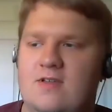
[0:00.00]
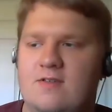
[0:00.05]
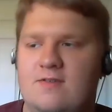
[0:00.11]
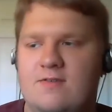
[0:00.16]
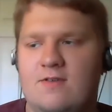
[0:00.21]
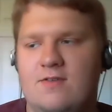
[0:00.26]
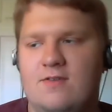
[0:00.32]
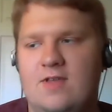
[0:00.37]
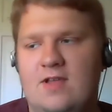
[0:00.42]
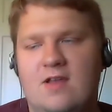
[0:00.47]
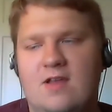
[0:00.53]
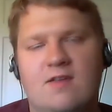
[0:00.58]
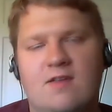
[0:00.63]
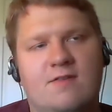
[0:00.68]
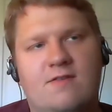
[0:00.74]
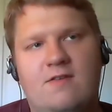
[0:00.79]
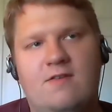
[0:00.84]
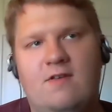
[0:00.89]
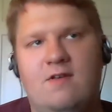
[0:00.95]
So they
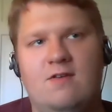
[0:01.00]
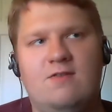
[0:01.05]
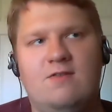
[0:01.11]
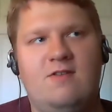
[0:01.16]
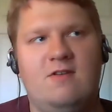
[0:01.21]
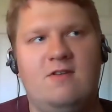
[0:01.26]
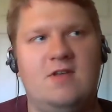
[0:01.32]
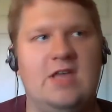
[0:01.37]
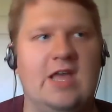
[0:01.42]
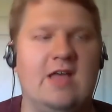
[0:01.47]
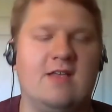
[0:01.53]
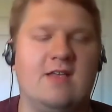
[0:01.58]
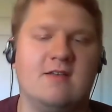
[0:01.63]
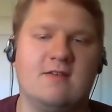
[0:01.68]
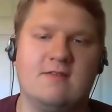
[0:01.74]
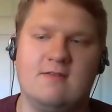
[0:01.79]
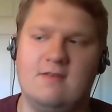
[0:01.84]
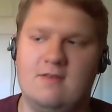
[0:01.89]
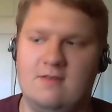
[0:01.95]
announced GOG
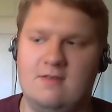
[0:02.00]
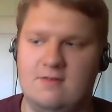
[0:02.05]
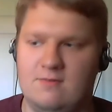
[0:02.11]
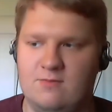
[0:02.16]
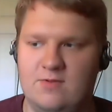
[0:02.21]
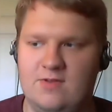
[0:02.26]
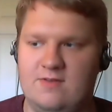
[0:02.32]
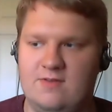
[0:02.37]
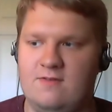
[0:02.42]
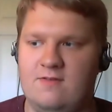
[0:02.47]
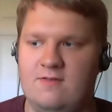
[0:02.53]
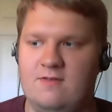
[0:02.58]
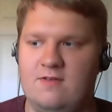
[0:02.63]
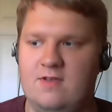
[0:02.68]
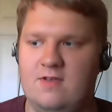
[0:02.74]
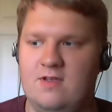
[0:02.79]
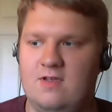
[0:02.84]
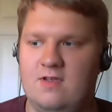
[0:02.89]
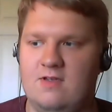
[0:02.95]
Galaxy, which
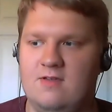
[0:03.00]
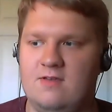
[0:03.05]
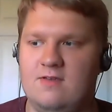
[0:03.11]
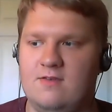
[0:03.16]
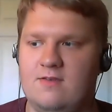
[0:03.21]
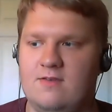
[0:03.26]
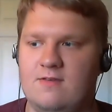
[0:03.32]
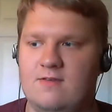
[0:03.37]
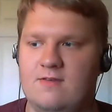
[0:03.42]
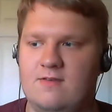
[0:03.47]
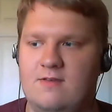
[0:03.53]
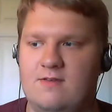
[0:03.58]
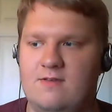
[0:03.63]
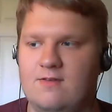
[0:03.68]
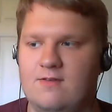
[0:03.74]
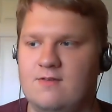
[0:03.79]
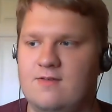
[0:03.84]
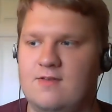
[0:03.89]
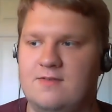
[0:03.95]
is a
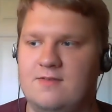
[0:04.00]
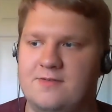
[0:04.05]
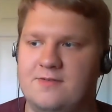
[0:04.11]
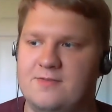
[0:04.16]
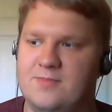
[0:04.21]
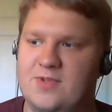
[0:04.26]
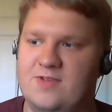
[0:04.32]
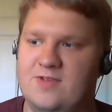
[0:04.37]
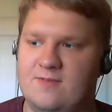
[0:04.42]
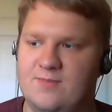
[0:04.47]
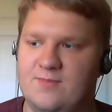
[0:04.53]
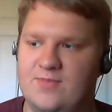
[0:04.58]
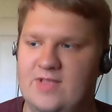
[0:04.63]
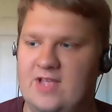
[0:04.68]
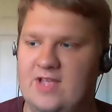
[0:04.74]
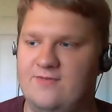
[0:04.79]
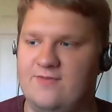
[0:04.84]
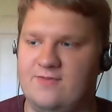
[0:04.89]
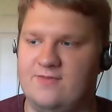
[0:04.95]
digital distribution
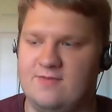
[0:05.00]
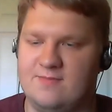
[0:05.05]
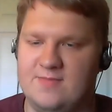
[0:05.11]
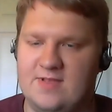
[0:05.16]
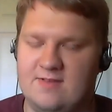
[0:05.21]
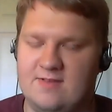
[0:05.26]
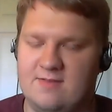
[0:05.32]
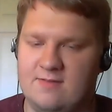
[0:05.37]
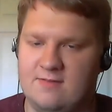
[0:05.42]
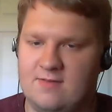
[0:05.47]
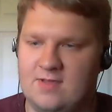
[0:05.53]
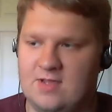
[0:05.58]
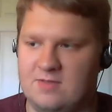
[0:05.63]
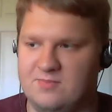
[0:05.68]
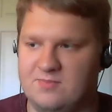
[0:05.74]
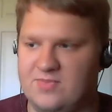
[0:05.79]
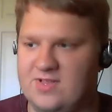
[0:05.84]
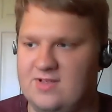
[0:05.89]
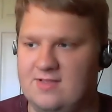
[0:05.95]
platform that's
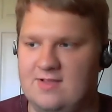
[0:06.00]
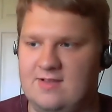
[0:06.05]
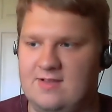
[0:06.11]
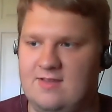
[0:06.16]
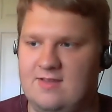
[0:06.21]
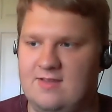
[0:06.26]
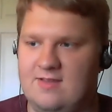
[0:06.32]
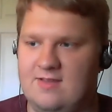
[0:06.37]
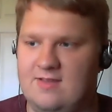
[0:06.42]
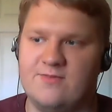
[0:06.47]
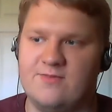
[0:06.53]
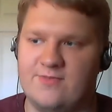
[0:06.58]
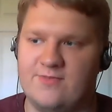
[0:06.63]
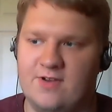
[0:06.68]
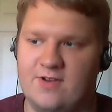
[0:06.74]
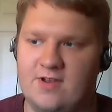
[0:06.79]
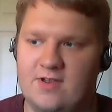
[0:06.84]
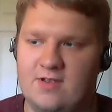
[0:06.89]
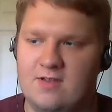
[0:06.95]
completely DRM
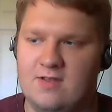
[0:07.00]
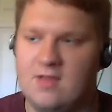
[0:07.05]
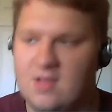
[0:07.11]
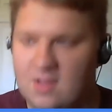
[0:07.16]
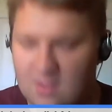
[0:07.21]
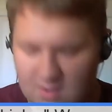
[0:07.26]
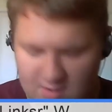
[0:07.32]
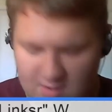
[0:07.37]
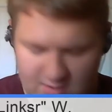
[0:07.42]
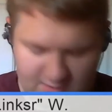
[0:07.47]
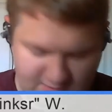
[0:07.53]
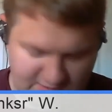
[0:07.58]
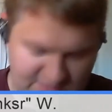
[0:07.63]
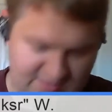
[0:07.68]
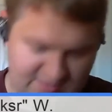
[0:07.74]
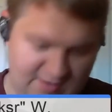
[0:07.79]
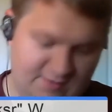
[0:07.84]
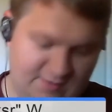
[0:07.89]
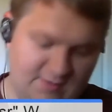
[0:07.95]
free, that
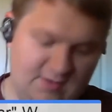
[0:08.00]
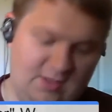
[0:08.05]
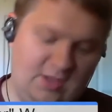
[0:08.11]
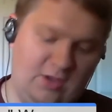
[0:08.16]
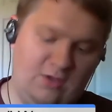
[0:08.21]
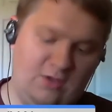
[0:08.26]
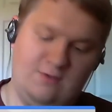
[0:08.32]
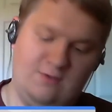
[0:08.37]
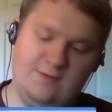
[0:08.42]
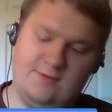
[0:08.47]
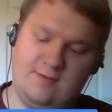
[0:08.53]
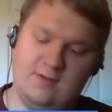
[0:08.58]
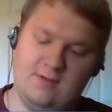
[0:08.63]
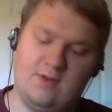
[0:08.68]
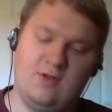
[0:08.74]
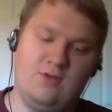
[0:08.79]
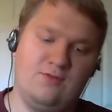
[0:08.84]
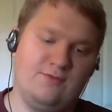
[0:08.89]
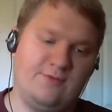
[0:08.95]
doesn't use
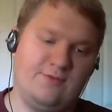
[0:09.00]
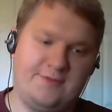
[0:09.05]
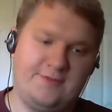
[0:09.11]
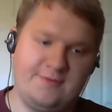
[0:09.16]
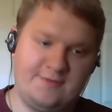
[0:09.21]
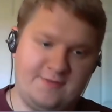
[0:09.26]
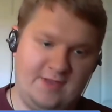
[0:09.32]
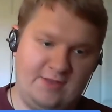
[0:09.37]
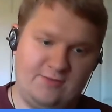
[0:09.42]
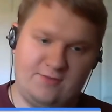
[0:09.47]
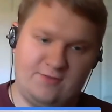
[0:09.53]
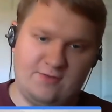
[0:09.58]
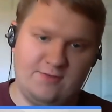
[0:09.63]
their own central